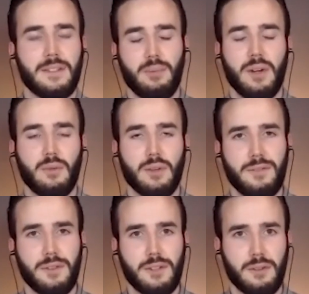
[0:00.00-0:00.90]
to the
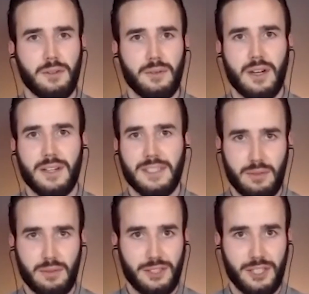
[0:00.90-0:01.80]
point where if you go to a
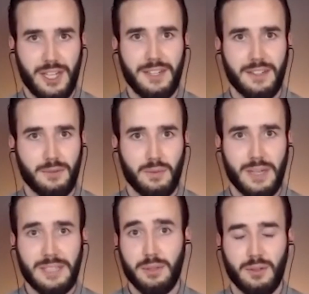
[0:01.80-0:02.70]
hospital in China
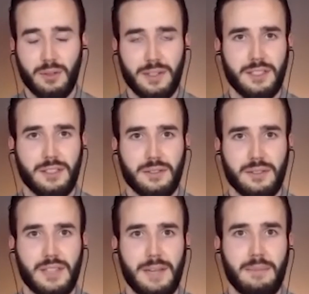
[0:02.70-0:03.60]
with respiratory
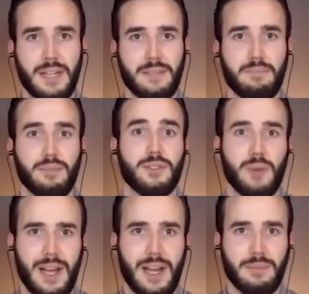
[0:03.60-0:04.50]
issues, they might
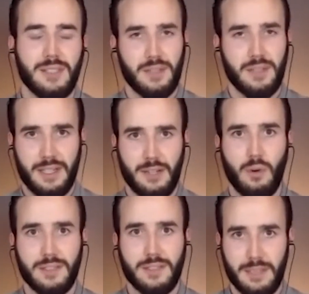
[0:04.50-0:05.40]
prescribe something
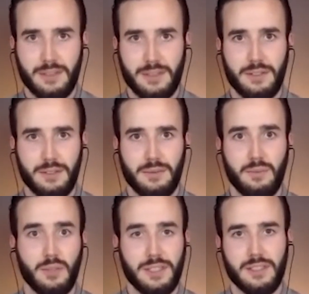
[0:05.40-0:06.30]
like cordyceps to
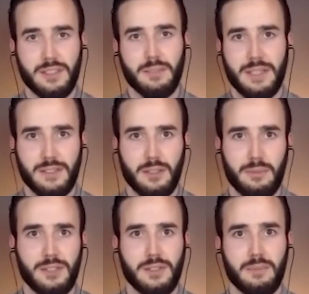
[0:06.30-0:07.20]
you, which is a
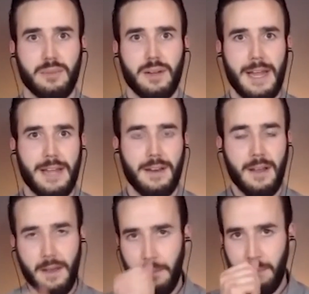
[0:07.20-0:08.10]
medicinal mushroom.
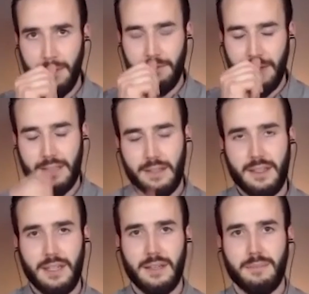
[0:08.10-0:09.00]
And the
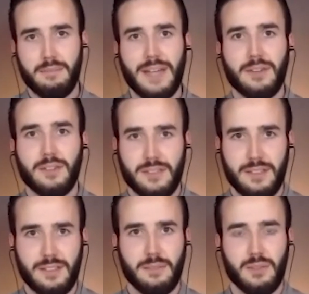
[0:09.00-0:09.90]
fact that the
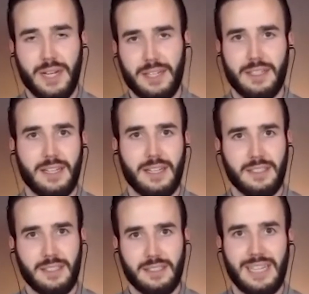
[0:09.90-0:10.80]
medical system is
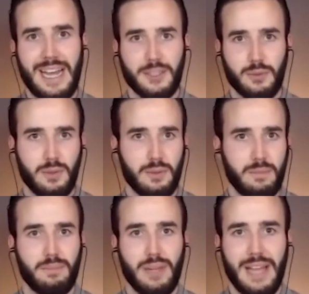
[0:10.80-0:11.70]
recognizing these
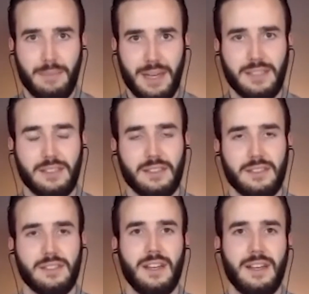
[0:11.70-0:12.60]
natural plant
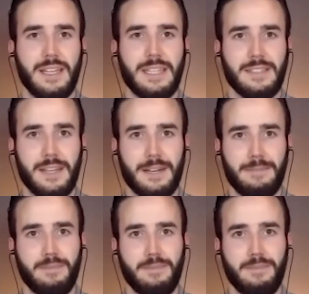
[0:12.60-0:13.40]
medicines is